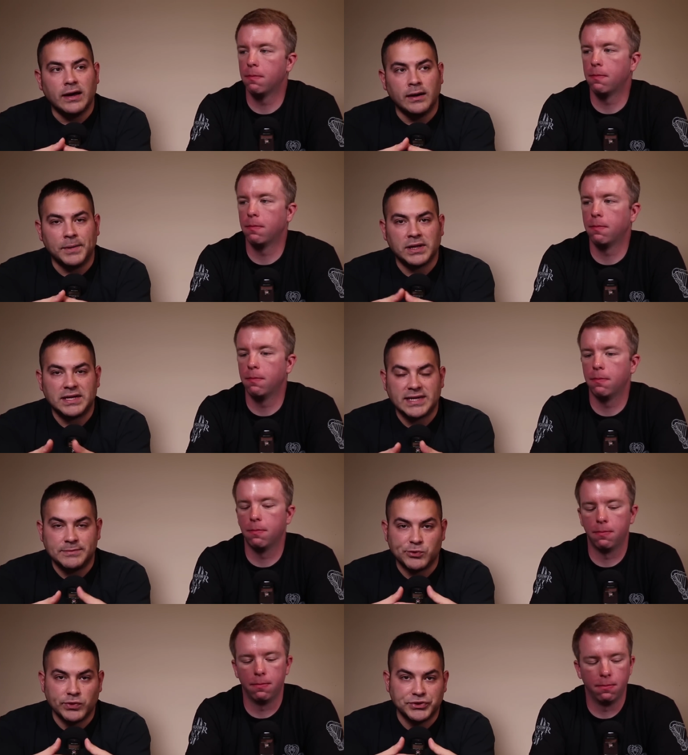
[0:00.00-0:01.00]
Speaker 1: Um, a lot of
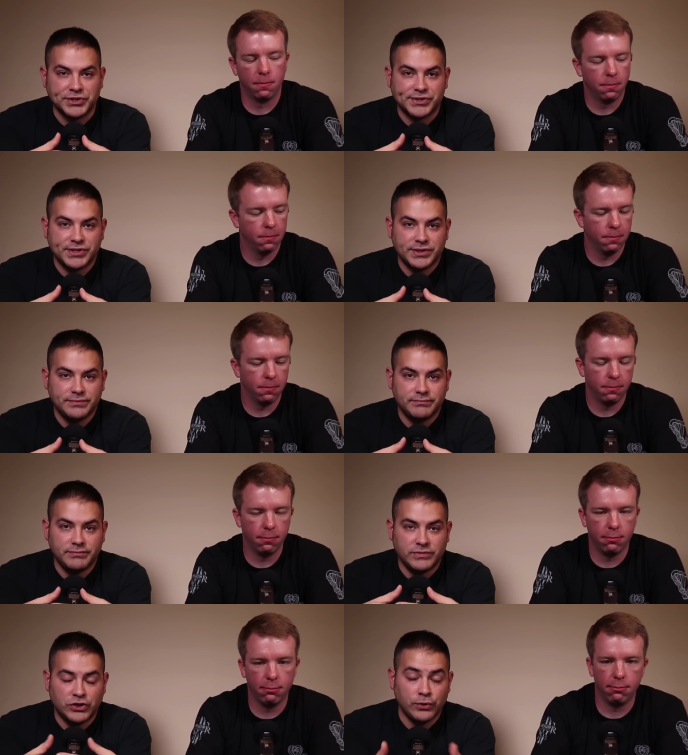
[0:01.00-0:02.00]
times, we'll just
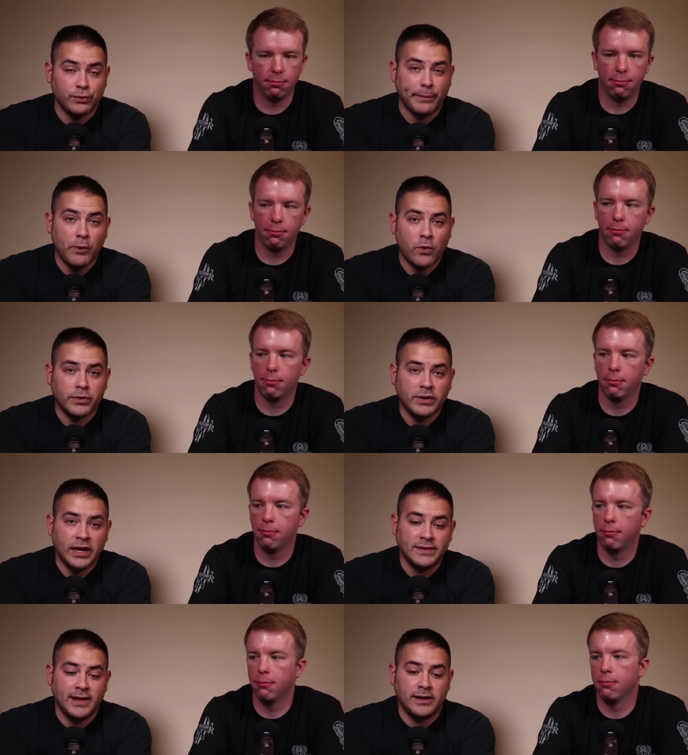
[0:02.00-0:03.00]
do the report, and